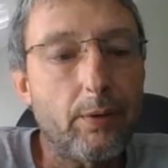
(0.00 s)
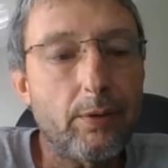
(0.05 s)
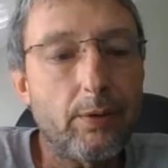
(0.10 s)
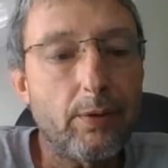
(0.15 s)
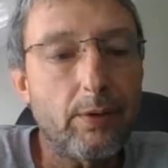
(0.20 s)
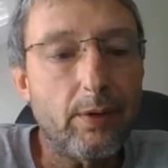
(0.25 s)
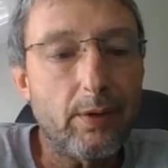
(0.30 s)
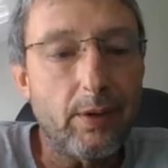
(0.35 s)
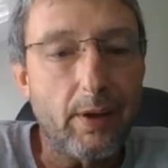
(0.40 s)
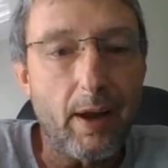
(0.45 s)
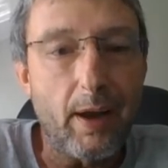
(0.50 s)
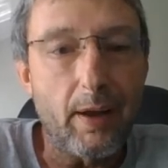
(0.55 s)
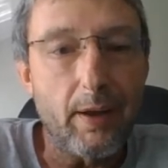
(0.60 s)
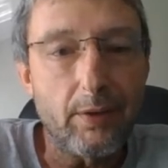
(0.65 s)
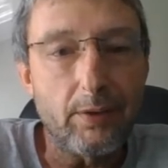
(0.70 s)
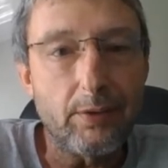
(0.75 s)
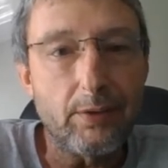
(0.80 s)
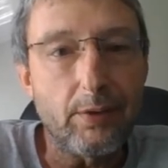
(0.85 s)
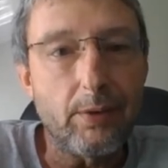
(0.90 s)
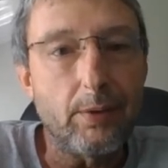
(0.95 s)

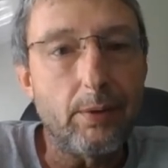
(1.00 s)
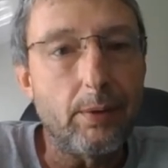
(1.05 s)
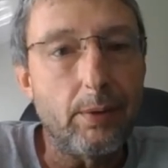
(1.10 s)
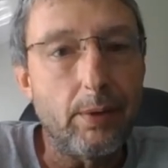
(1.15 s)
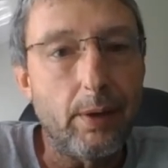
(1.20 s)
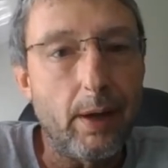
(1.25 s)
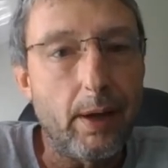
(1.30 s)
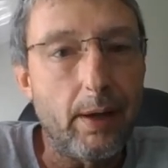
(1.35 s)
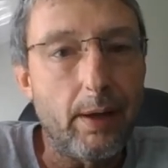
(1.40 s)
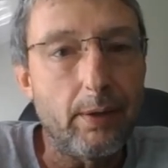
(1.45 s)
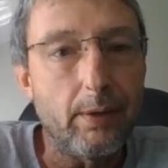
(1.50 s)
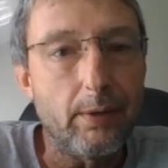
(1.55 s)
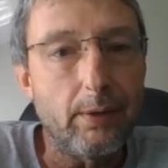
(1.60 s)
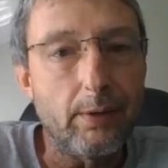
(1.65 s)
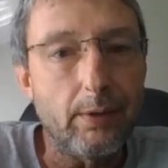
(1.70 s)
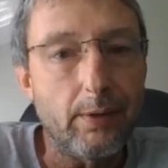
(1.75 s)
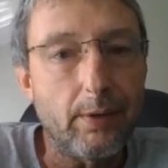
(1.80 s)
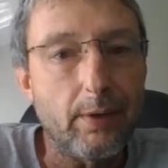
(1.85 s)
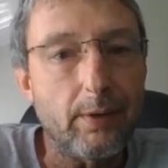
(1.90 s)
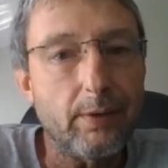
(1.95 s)
Yaesu is
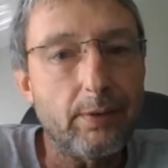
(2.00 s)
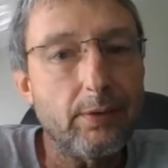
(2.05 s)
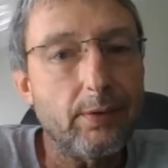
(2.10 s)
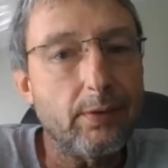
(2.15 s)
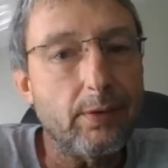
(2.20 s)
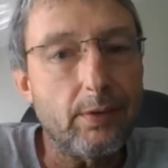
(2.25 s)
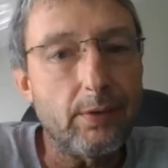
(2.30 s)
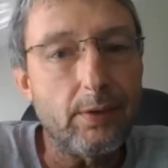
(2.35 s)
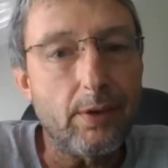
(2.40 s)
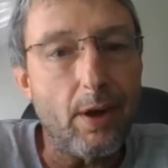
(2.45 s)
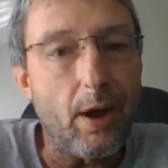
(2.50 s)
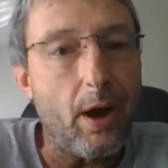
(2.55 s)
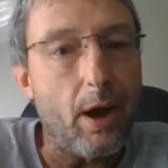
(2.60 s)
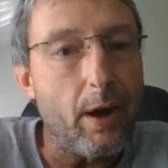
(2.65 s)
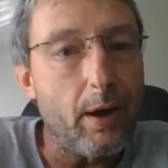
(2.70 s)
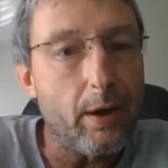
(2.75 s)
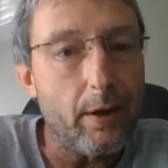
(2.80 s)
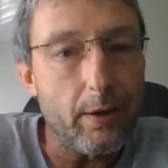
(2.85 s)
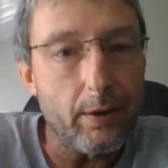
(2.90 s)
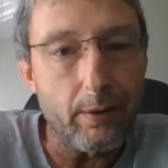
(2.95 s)
the
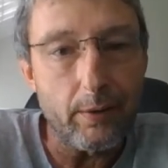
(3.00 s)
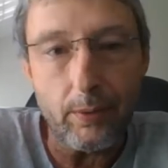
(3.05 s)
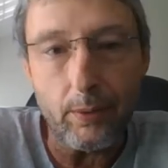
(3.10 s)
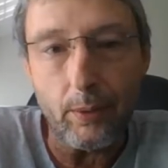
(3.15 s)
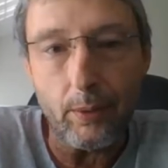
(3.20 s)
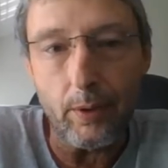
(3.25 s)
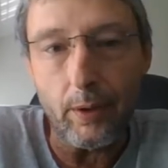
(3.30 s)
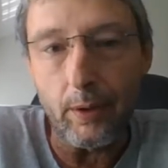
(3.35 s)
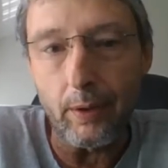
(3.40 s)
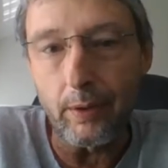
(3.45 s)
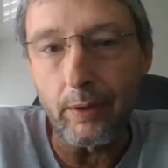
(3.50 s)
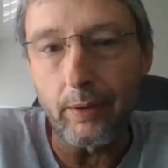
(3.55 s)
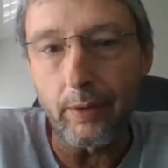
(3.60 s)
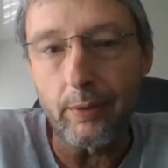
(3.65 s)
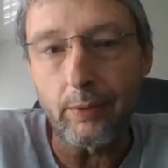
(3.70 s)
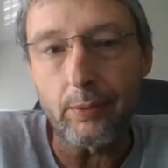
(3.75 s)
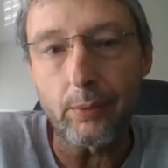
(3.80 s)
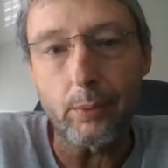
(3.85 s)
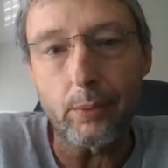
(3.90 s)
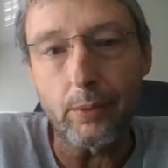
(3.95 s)
audio quality
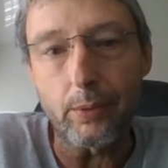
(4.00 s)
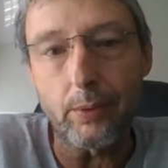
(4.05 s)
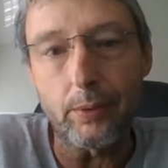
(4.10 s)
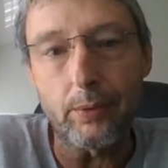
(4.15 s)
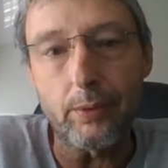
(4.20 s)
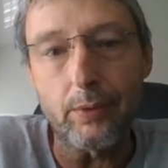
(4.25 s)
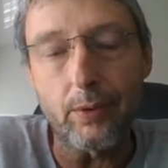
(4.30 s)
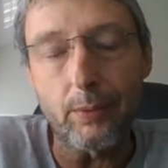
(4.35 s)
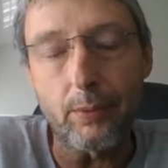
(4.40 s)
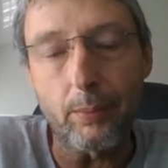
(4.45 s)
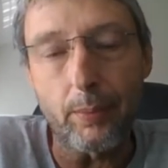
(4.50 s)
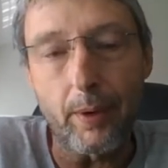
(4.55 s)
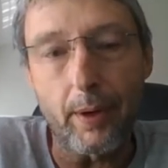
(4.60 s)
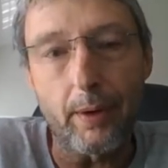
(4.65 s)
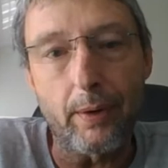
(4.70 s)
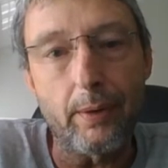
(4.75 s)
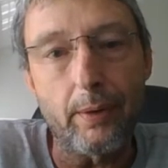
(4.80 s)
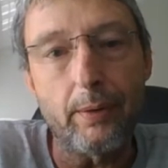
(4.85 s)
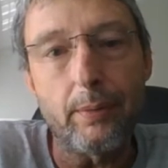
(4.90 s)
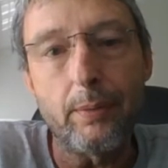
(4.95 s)
is worlds
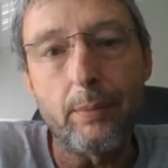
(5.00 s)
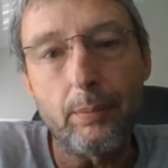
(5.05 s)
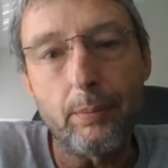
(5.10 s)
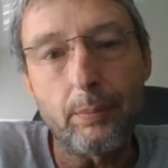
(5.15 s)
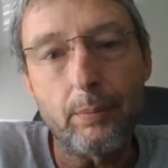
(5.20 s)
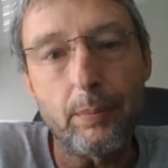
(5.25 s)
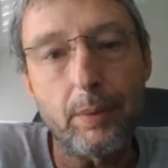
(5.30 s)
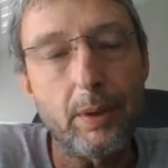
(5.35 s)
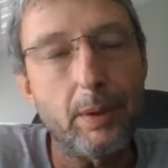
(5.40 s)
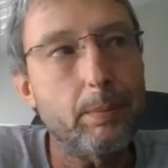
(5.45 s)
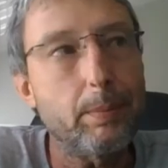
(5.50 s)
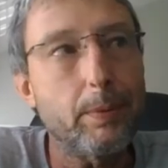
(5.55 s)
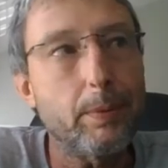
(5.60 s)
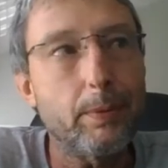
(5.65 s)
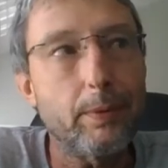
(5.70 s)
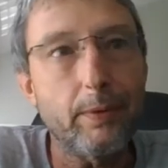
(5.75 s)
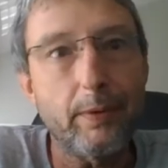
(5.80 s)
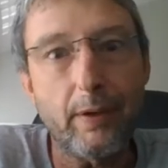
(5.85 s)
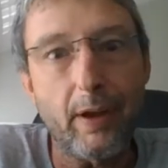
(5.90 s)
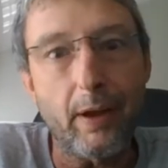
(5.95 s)
better.
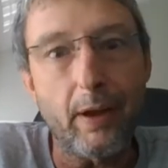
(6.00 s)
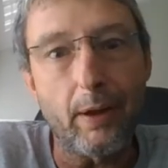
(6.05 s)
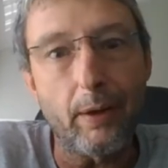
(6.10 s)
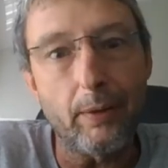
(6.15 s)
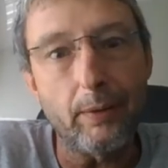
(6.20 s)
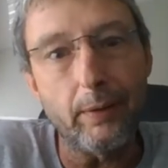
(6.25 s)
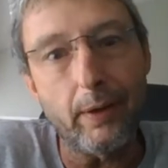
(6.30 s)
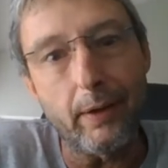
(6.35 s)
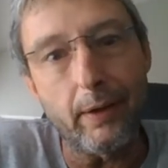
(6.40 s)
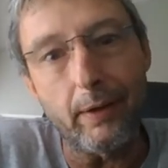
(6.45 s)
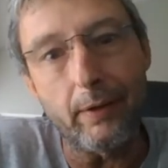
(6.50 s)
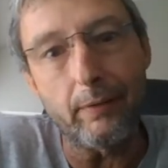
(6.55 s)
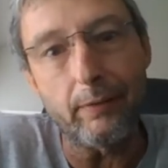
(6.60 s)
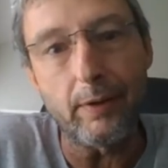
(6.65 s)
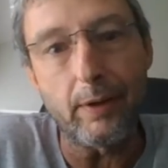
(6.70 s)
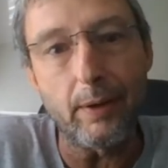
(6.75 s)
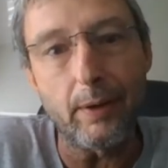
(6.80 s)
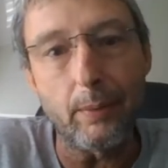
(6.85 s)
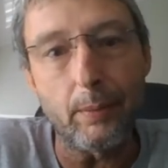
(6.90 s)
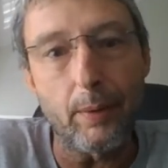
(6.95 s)
People that only have
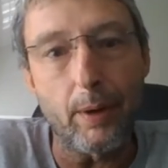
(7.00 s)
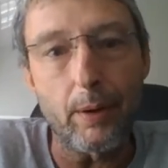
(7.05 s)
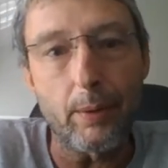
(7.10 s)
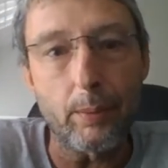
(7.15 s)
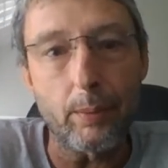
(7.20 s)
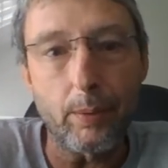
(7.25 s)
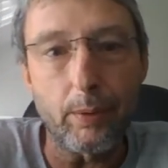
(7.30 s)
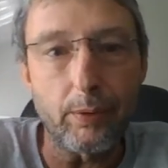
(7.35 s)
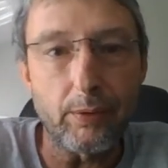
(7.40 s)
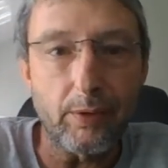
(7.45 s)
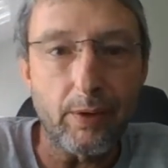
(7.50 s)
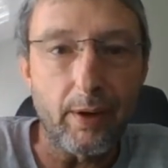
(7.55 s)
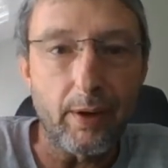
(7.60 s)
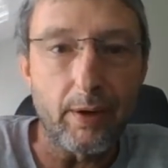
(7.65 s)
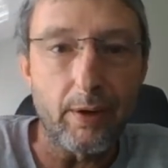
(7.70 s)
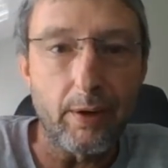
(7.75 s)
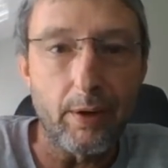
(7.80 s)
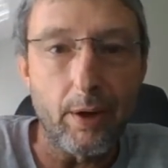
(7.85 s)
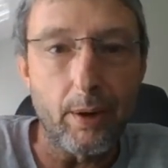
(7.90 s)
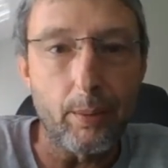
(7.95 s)
DMR will say
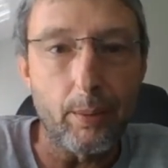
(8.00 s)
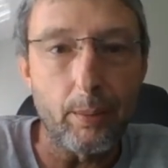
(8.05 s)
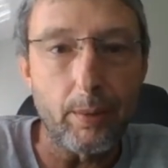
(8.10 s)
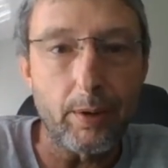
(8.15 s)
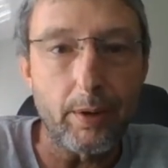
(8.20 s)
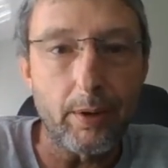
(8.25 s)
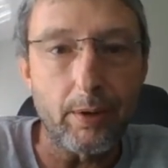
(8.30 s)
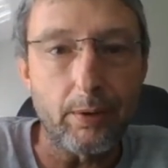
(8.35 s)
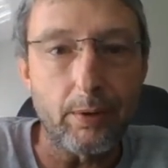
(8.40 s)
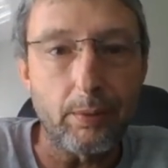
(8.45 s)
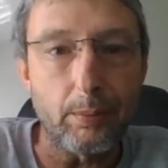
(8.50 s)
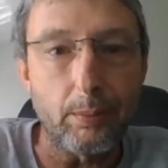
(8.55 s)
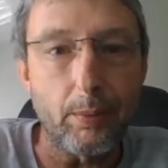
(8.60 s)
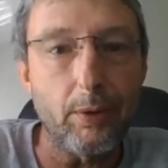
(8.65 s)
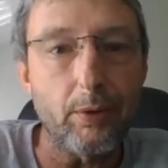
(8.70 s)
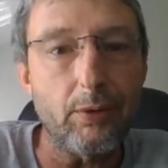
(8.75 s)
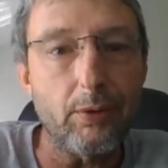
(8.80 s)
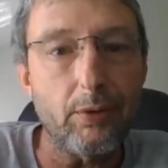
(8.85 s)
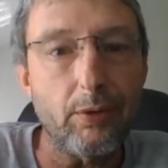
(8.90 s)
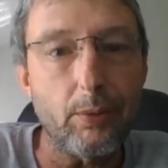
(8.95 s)
no, because
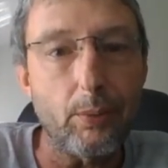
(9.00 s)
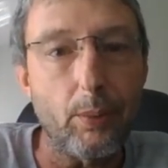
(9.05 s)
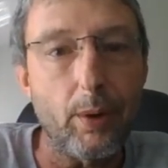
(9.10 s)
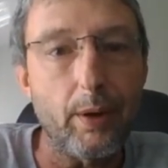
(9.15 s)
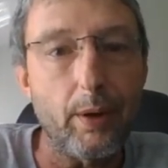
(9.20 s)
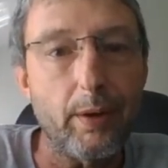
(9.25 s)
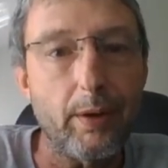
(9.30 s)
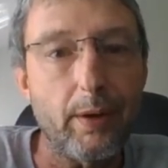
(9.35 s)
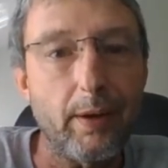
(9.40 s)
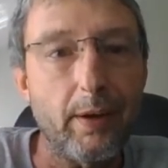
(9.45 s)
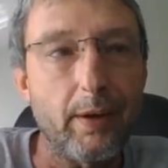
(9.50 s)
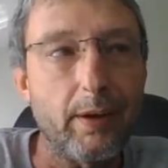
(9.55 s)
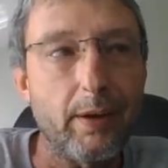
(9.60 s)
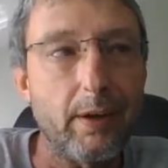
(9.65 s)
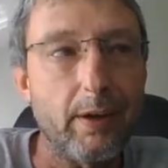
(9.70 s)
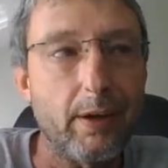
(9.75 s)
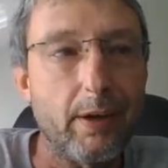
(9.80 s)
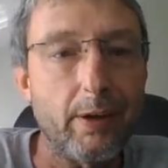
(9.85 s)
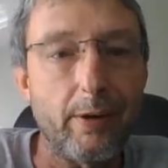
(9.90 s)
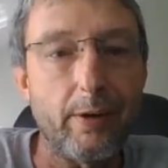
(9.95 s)
most of what they
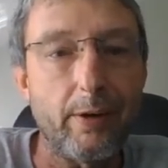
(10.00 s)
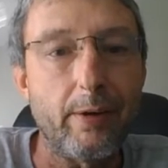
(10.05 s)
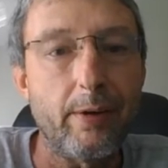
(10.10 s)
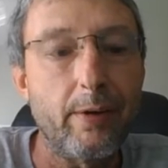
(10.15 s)
hear